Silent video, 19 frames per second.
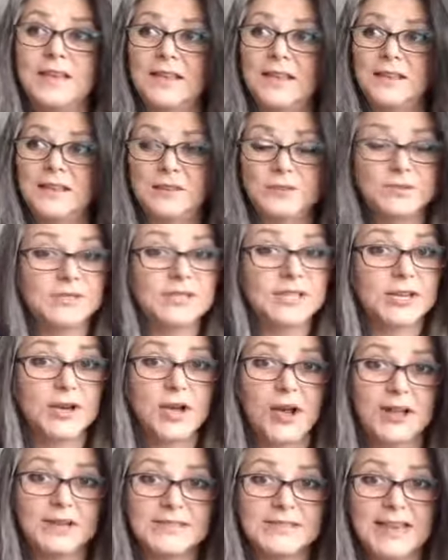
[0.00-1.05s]
Use the
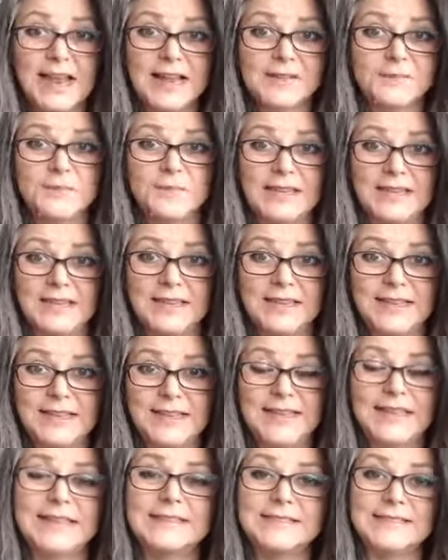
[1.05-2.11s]
contact me
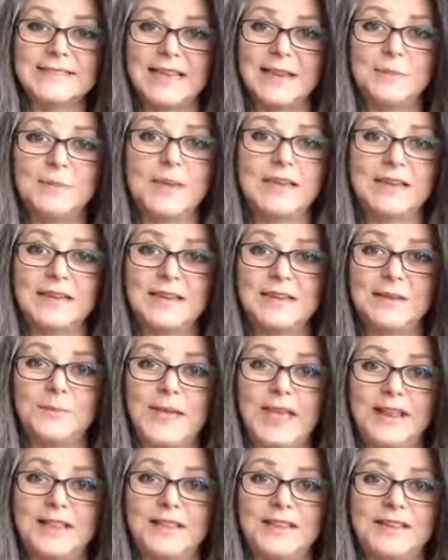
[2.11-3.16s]
link and send me an
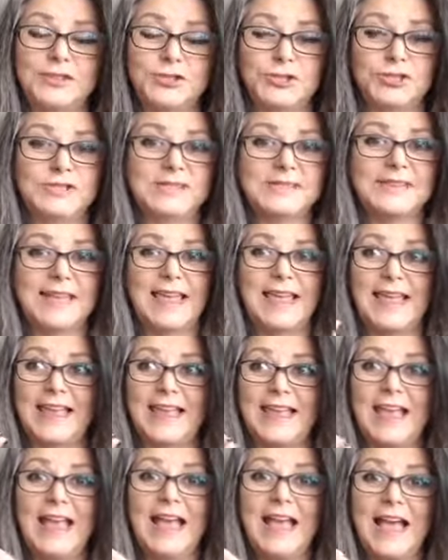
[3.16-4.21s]
email and just
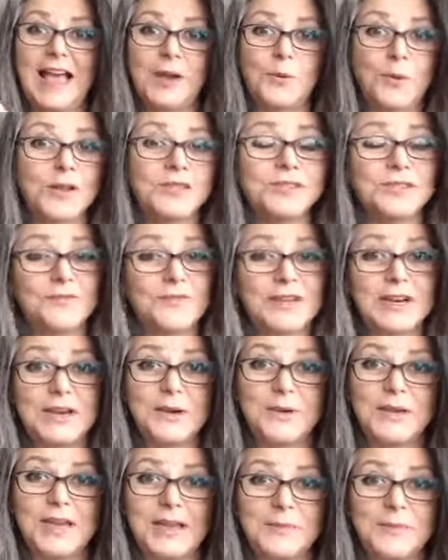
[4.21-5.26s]
say, I want the video
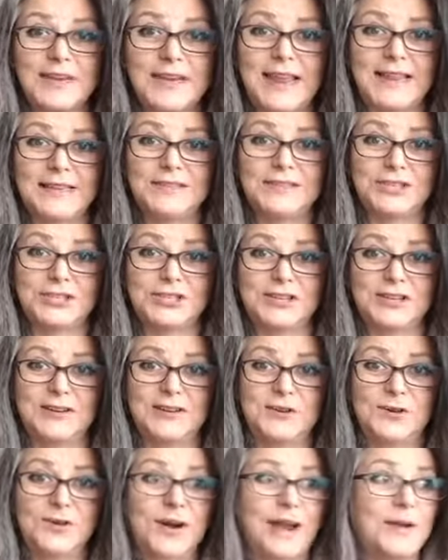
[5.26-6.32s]
game analogy,
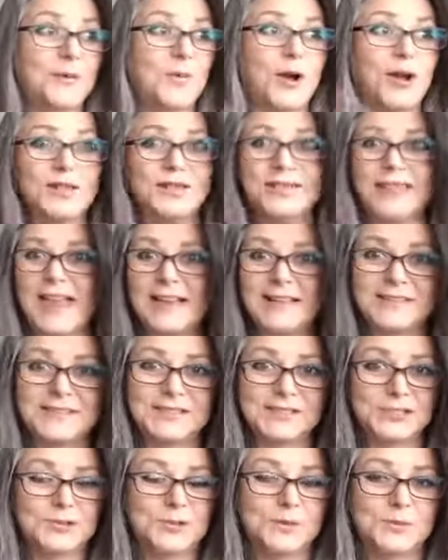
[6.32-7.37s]
or I want that
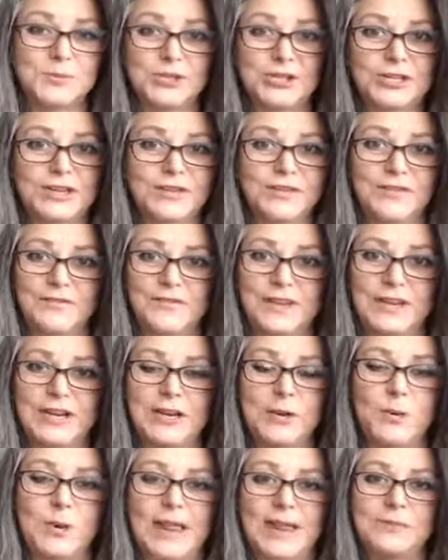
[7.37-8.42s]
description of the
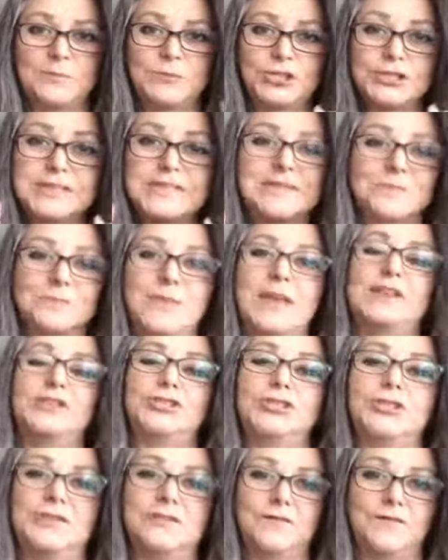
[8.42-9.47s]
video game. Just
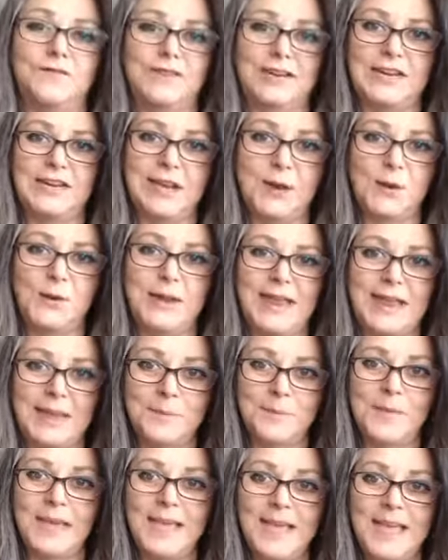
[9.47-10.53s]
mention video
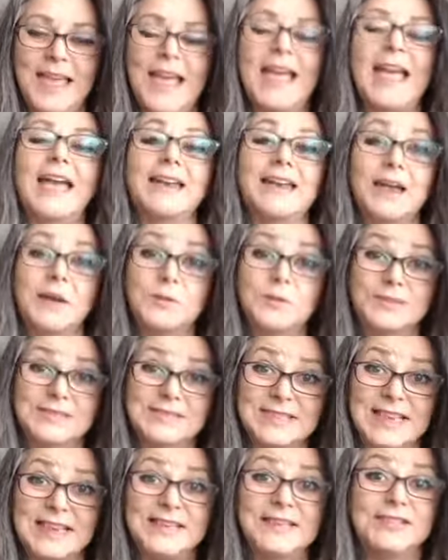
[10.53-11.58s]
game and I will
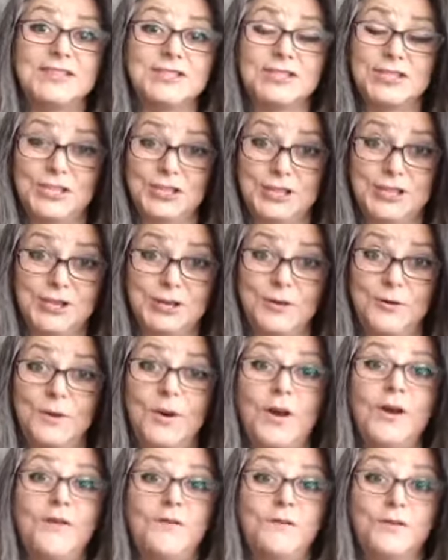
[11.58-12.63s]
send it to
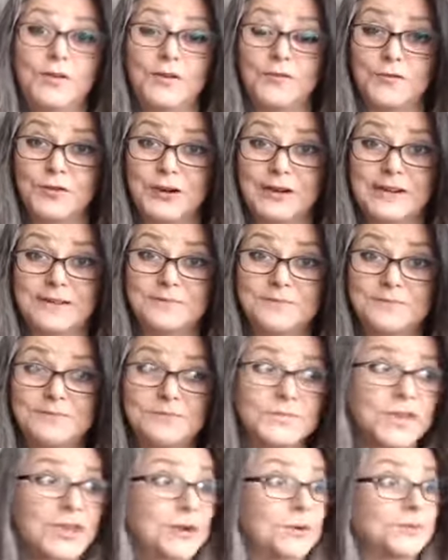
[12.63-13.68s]
you for free.
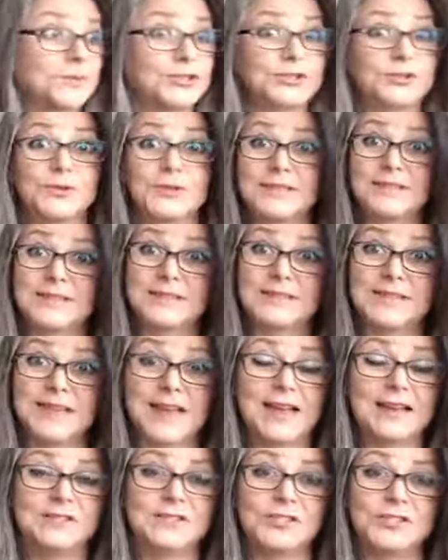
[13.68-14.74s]
No strings
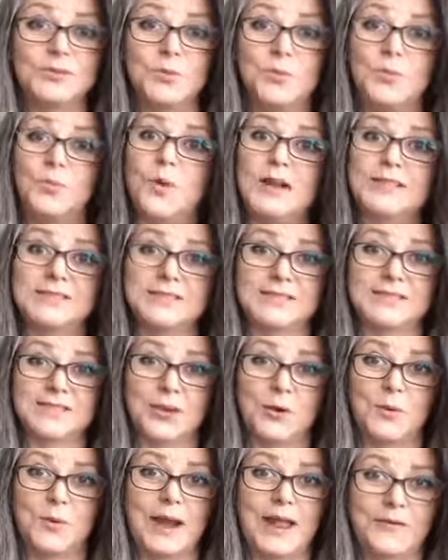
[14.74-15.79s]
attached
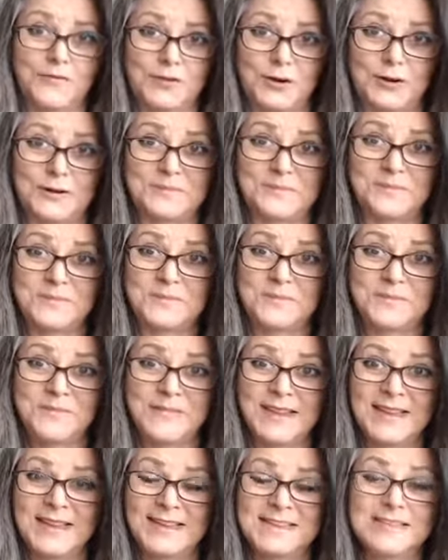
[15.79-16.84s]
whatsoever.
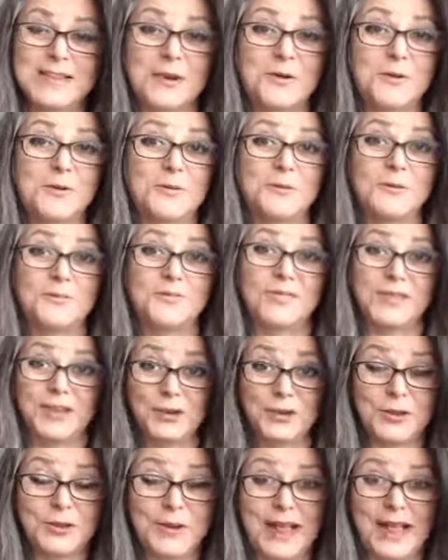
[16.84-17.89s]
So there
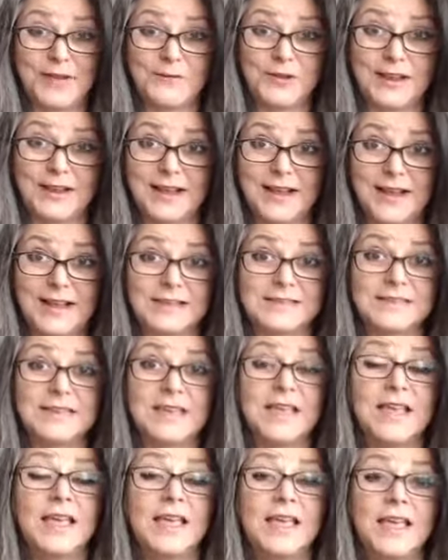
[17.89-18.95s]
you have it, guys.
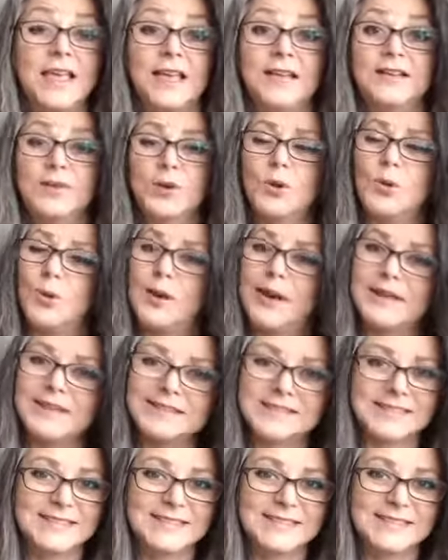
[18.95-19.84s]
Quit.